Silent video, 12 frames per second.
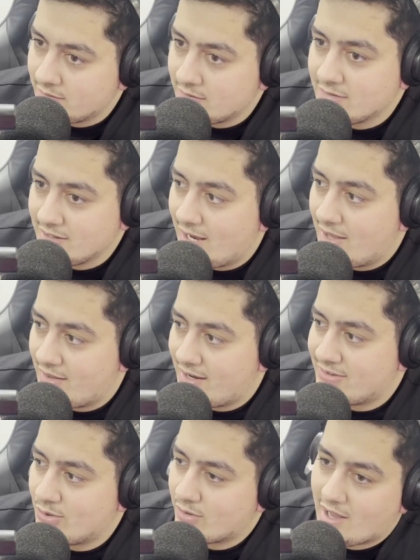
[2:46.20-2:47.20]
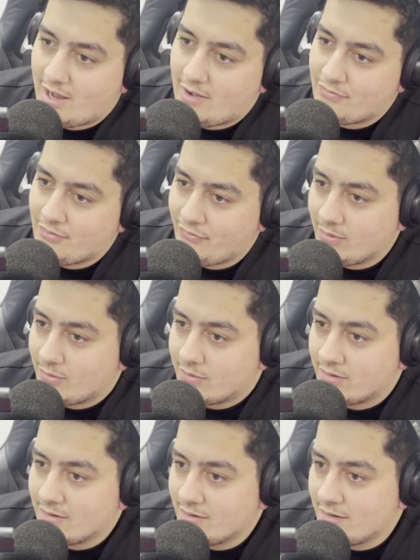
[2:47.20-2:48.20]
I think. Yeah, then it took out. Half the field. No, that
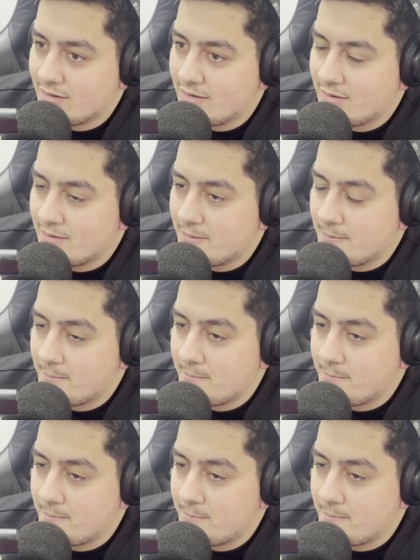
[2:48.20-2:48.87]
was Bathurst where